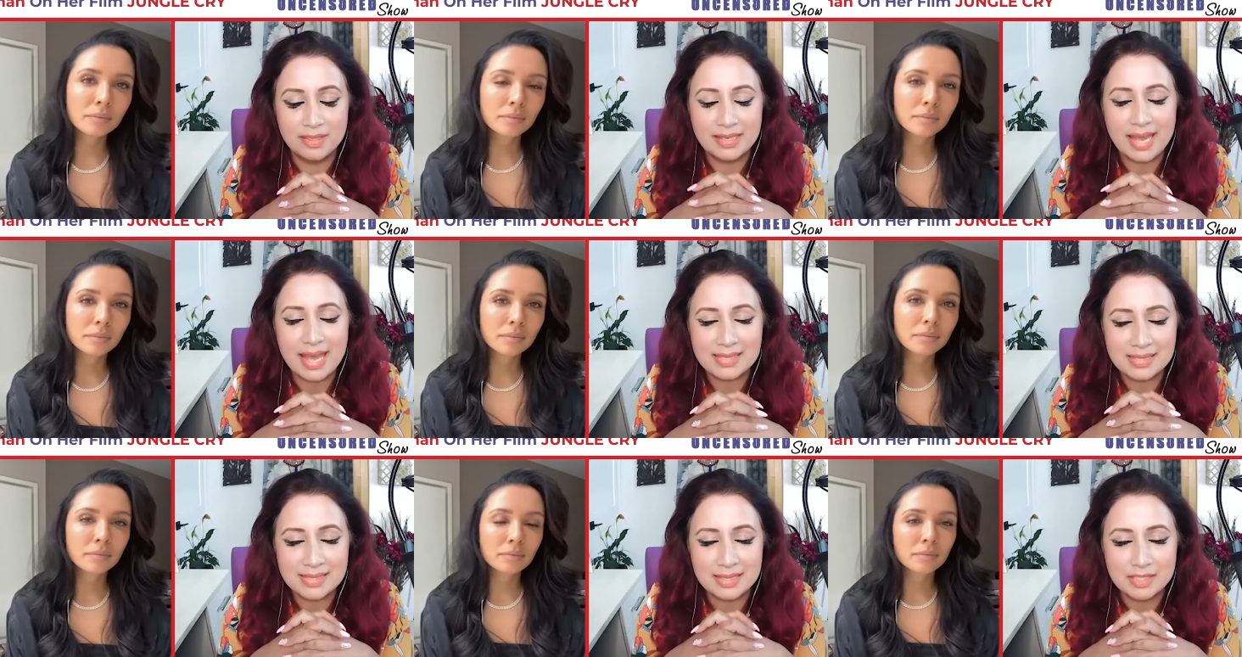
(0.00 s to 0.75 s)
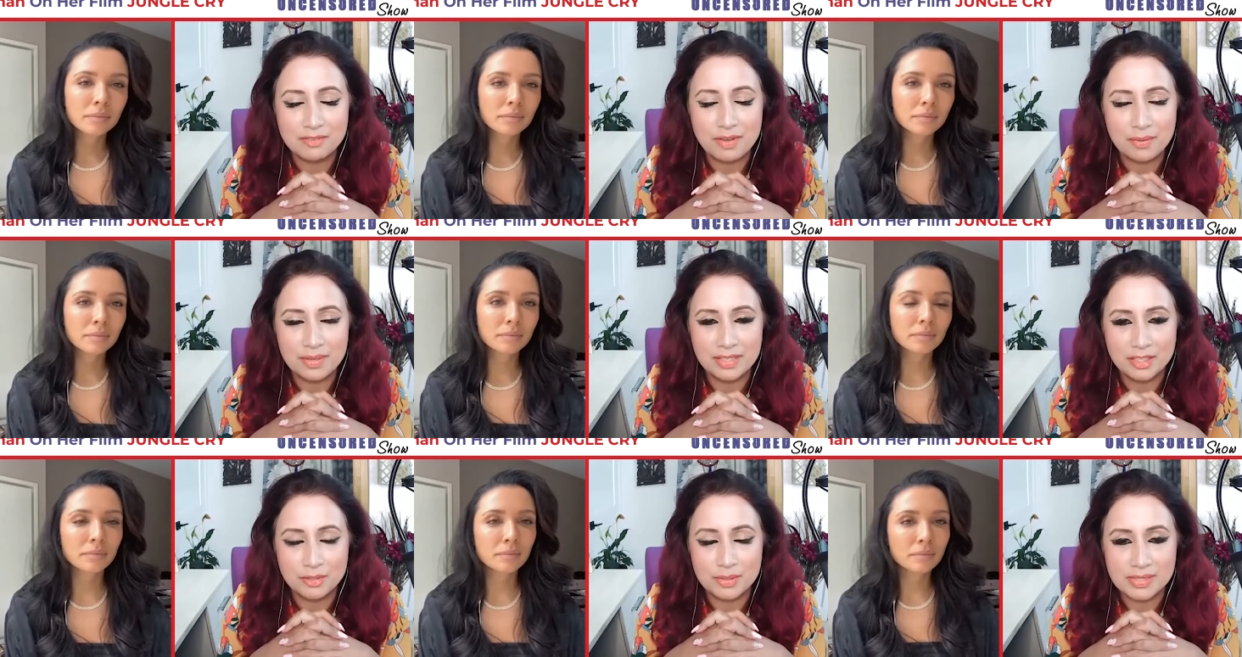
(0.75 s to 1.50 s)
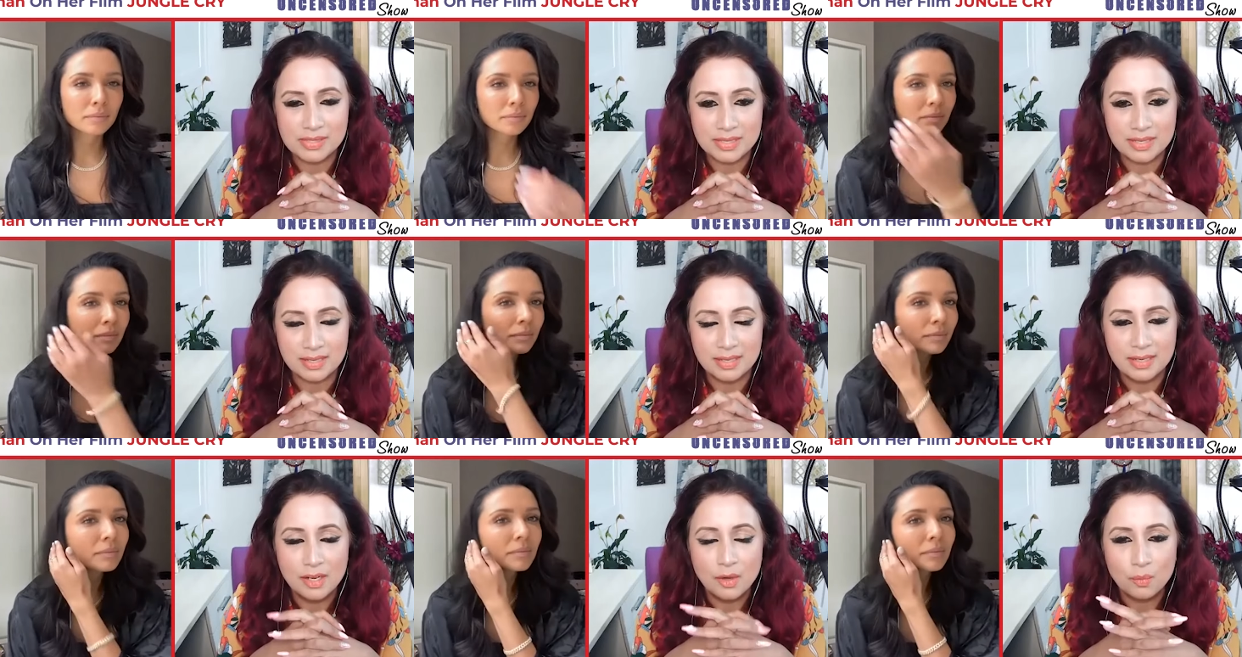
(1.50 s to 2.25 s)
Speaker 1: casting is very interesting.
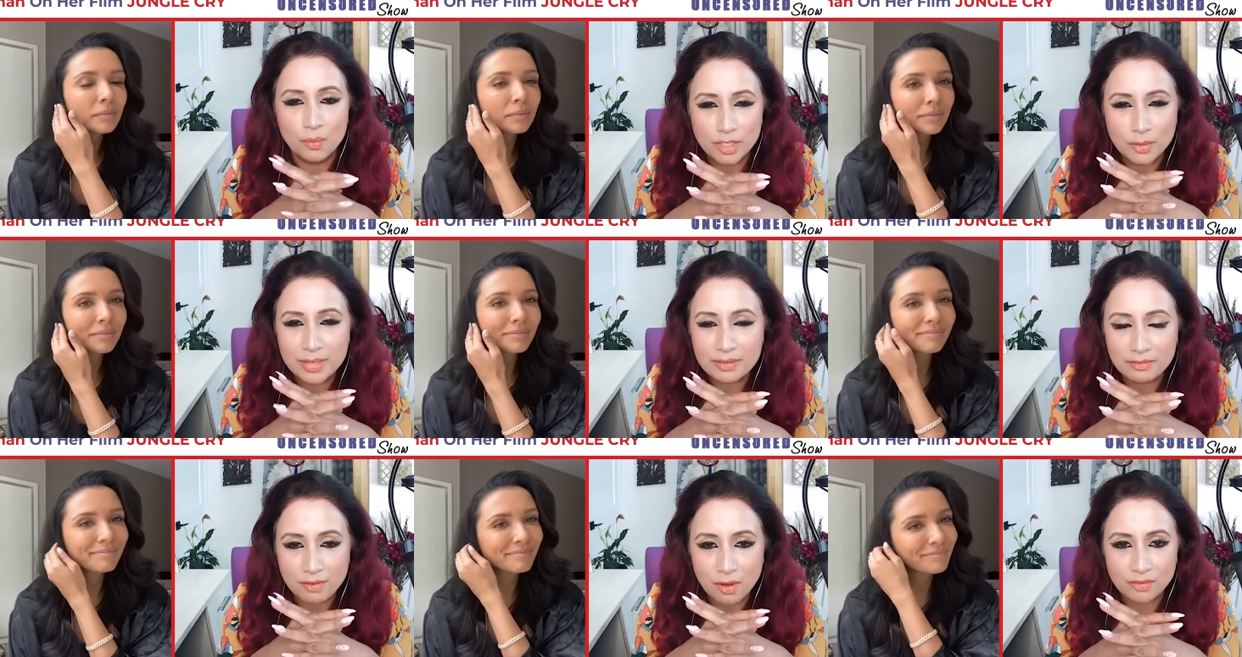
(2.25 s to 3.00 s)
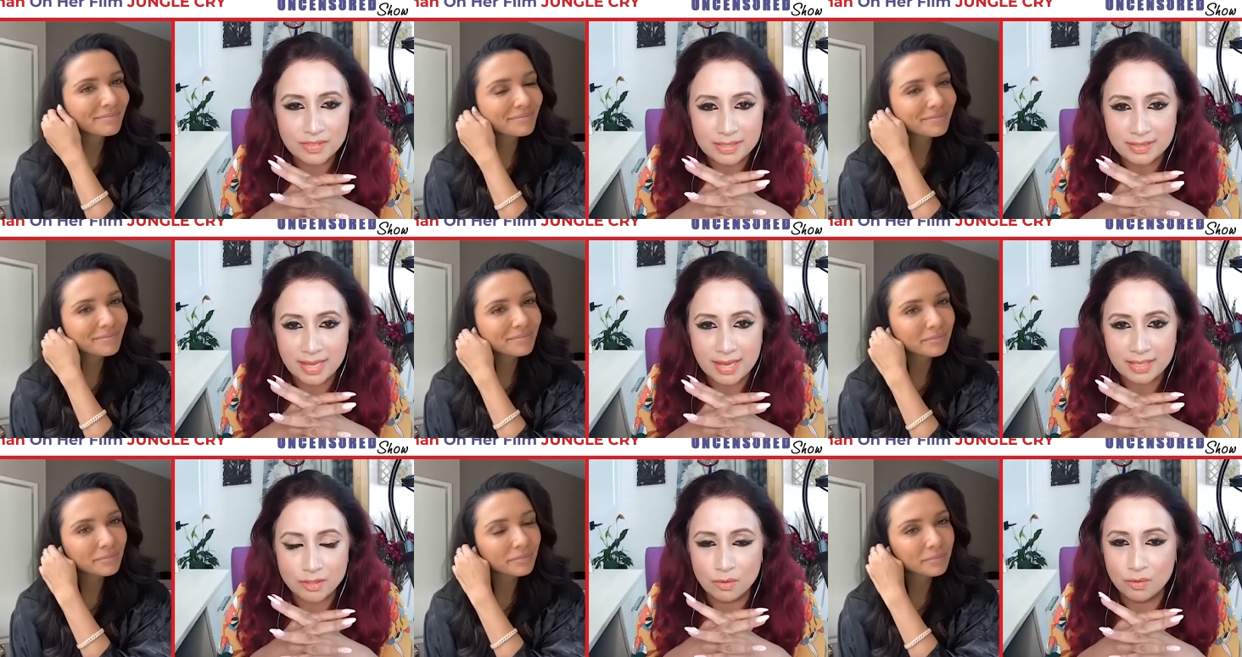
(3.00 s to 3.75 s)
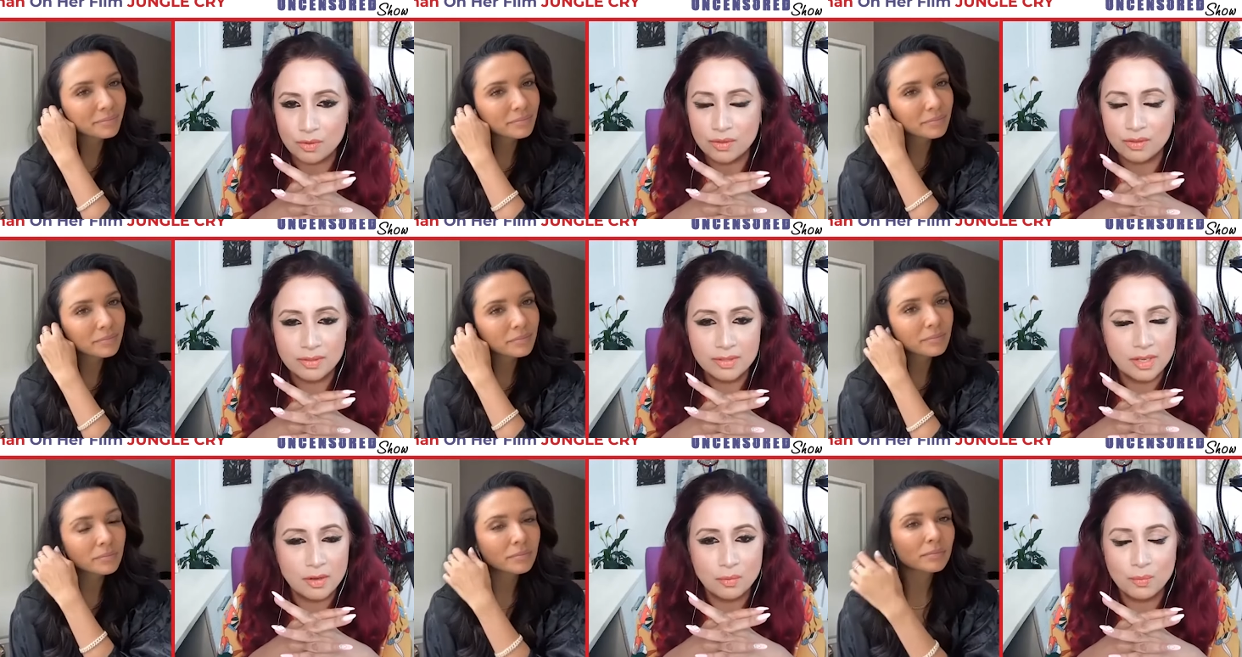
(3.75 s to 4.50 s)
Were you involved in that, or you know,
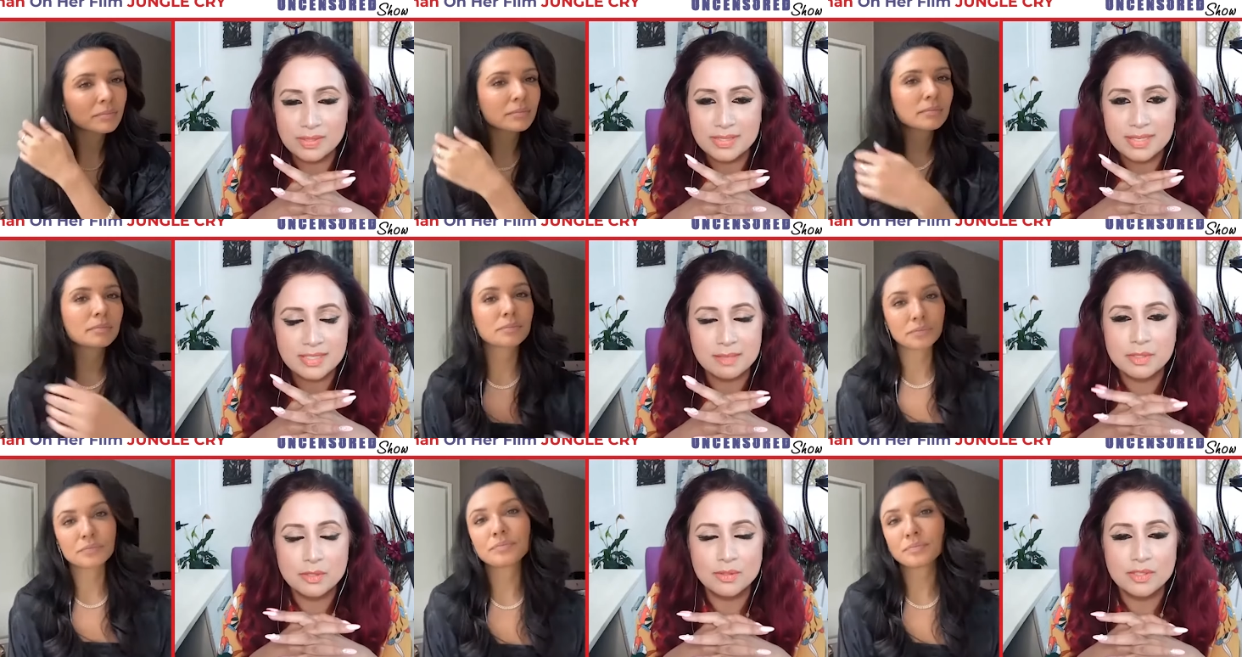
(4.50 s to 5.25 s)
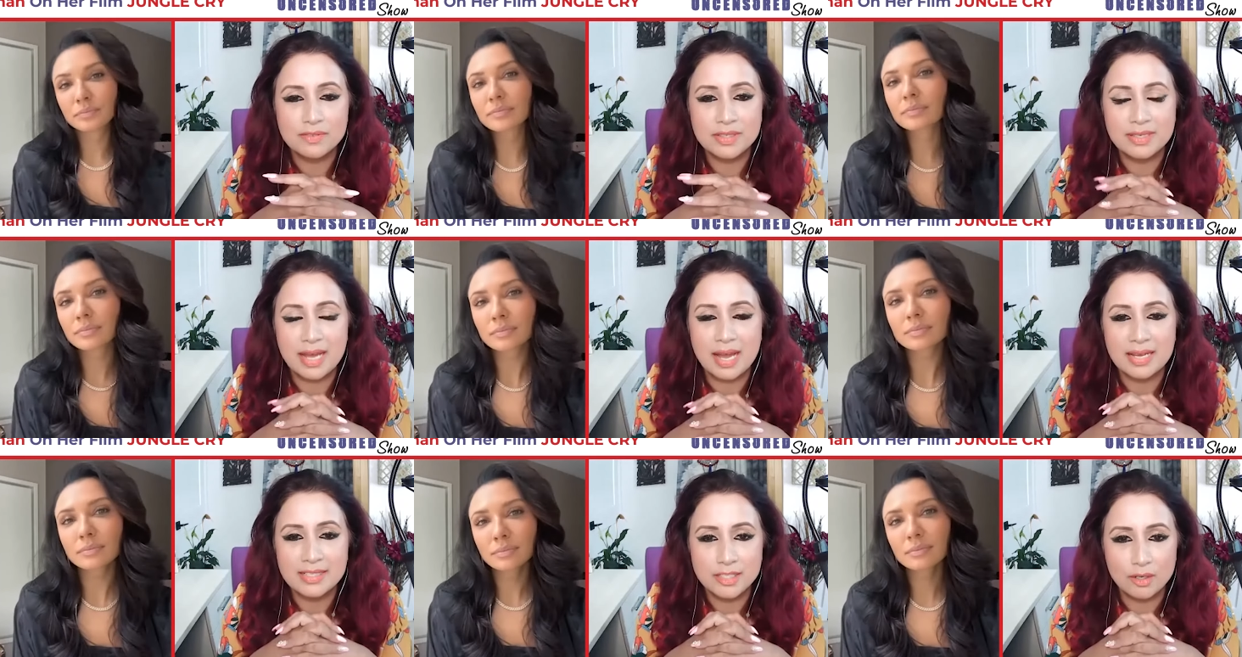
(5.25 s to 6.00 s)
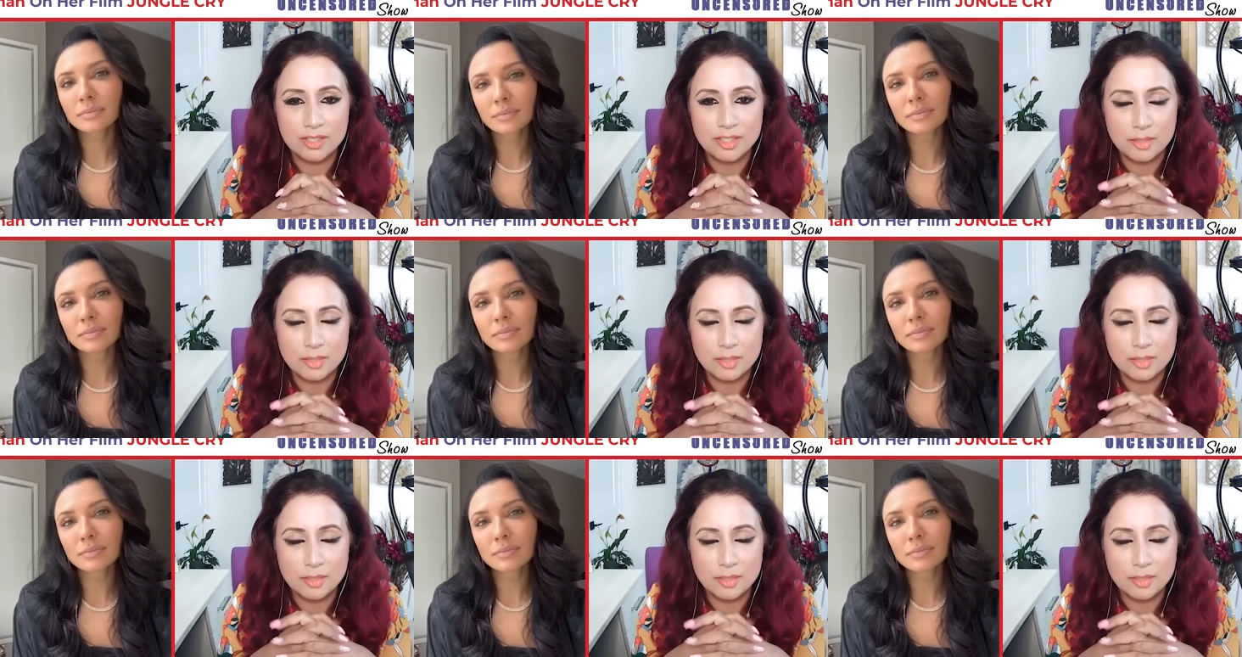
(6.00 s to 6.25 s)
was there some sort of an ideology